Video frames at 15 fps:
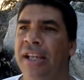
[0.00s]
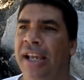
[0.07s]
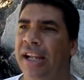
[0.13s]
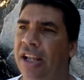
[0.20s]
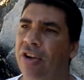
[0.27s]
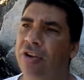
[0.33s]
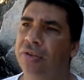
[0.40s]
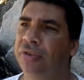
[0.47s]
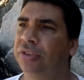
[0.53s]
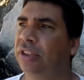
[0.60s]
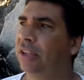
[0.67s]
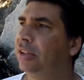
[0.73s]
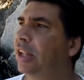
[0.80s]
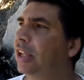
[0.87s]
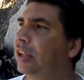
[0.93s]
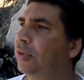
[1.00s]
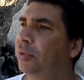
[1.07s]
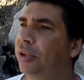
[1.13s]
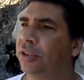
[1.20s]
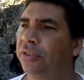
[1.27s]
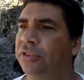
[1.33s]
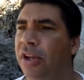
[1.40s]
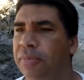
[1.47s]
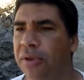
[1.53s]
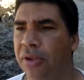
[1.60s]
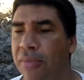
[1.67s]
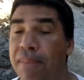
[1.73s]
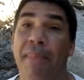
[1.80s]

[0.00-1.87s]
And I also say, now that we're on the subject of